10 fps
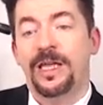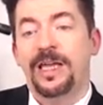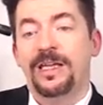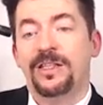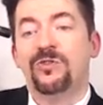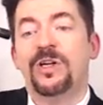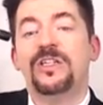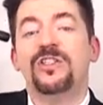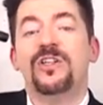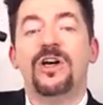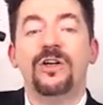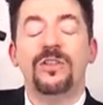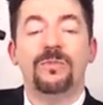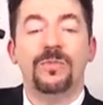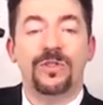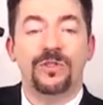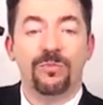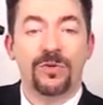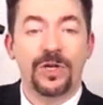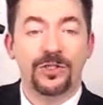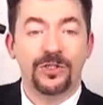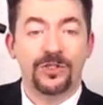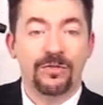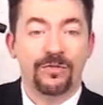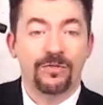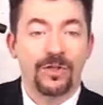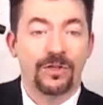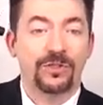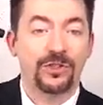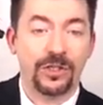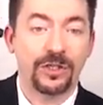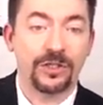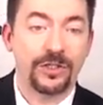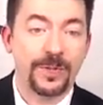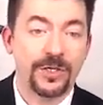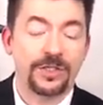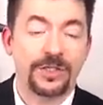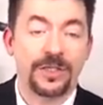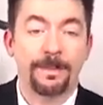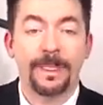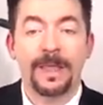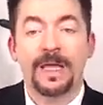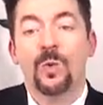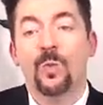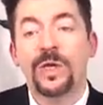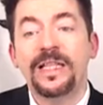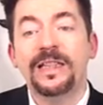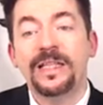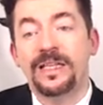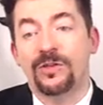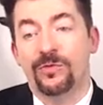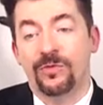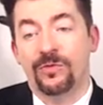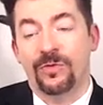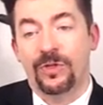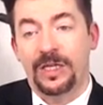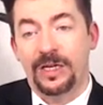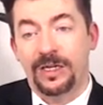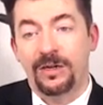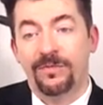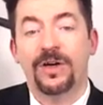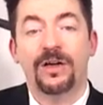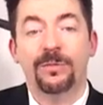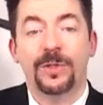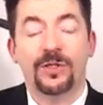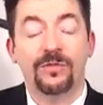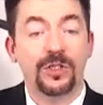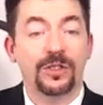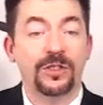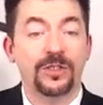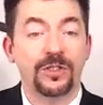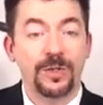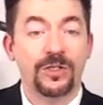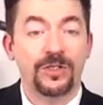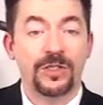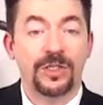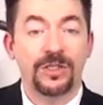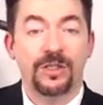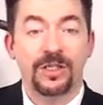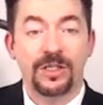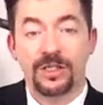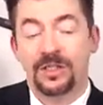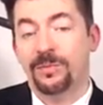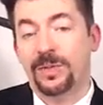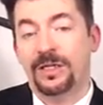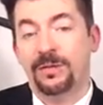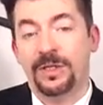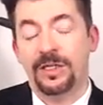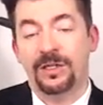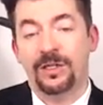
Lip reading: And they're trying to tar them with this brush of junk conspiracy. We live in an environment of junk conspiracy in the independent media.